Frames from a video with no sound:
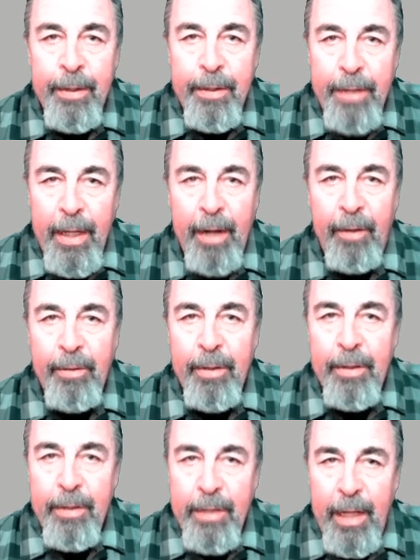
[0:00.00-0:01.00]
There.
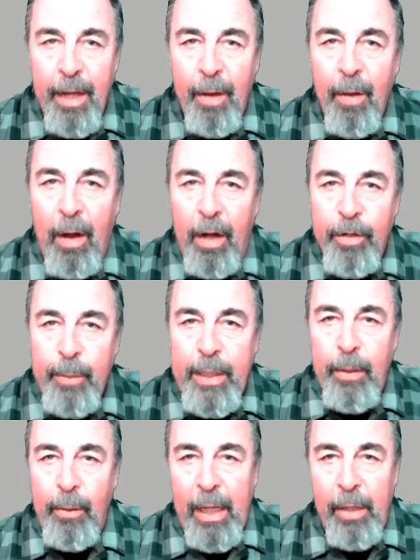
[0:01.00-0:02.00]
Now,
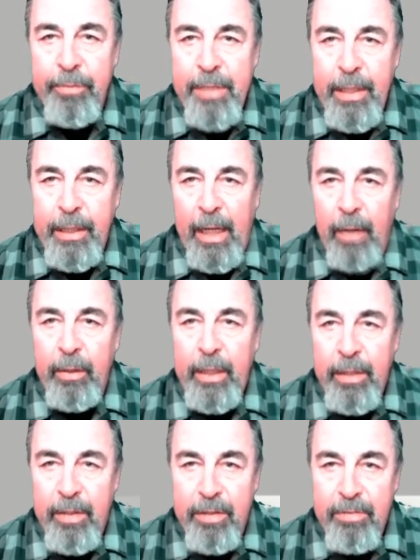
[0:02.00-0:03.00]
Arduino IoT Cloud
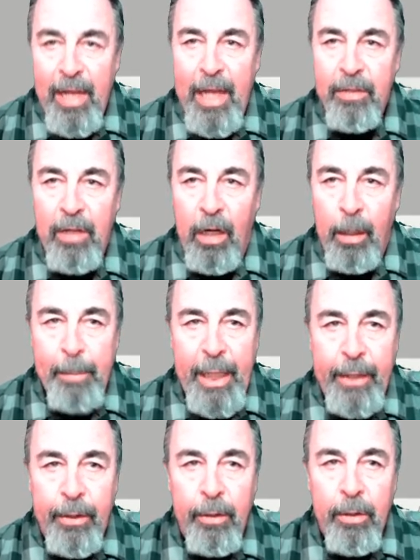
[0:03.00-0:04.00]
can detect our
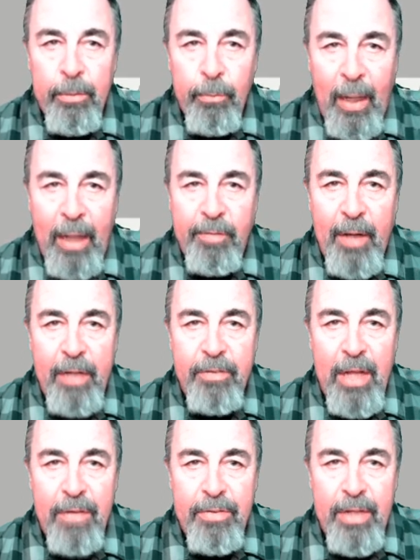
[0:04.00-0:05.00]
Maker Wi-Fi
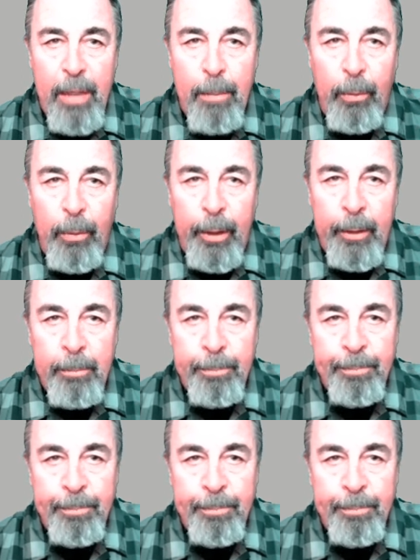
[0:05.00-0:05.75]
1010 board.